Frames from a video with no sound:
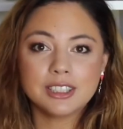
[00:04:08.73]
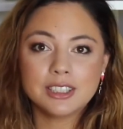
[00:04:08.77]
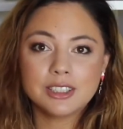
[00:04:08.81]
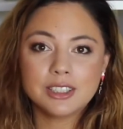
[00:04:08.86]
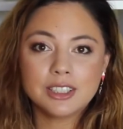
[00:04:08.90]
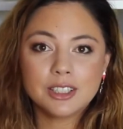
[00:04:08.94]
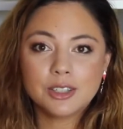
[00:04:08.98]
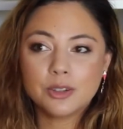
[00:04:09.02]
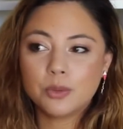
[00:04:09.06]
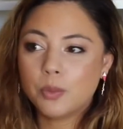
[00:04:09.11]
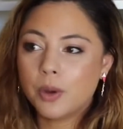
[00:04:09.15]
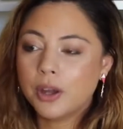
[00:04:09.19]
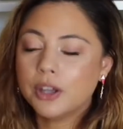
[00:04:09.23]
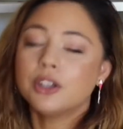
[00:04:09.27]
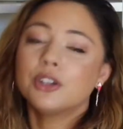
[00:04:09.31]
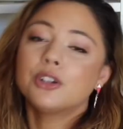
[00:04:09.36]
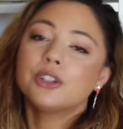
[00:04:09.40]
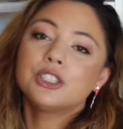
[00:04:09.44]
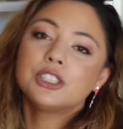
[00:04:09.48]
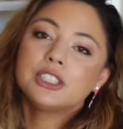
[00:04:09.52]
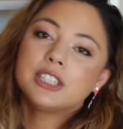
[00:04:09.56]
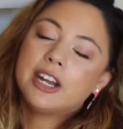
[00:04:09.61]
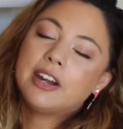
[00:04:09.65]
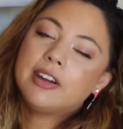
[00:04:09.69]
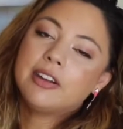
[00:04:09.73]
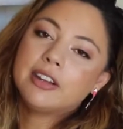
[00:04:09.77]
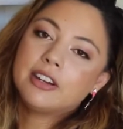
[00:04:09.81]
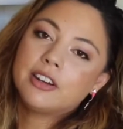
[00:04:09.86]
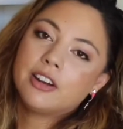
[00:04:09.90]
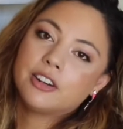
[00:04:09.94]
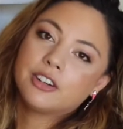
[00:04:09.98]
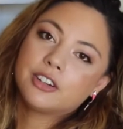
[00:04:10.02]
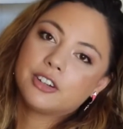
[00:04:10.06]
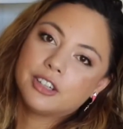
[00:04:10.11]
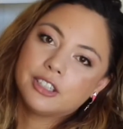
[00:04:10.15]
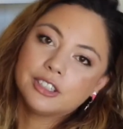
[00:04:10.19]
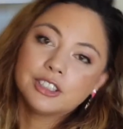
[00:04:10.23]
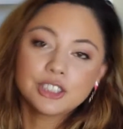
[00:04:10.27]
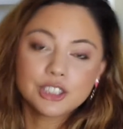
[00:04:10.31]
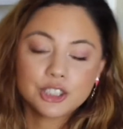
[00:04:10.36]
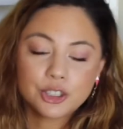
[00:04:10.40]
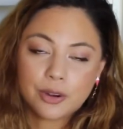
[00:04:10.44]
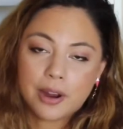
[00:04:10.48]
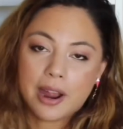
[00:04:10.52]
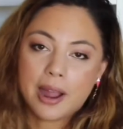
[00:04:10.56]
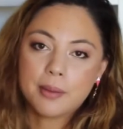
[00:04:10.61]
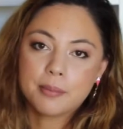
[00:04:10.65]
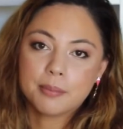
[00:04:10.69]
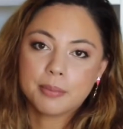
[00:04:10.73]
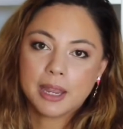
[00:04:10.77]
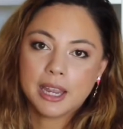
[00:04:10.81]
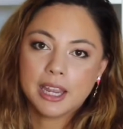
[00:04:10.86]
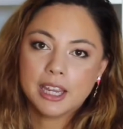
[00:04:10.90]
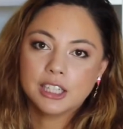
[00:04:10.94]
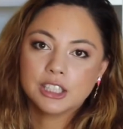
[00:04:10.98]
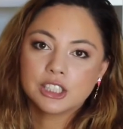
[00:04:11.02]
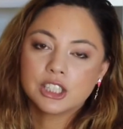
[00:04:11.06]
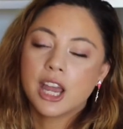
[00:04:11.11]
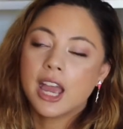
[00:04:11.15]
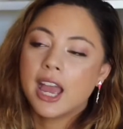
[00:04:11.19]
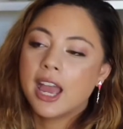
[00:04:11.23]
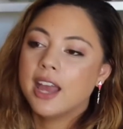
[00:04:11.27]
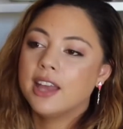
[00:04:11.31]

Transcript: in what you're sharing on your Instagram page.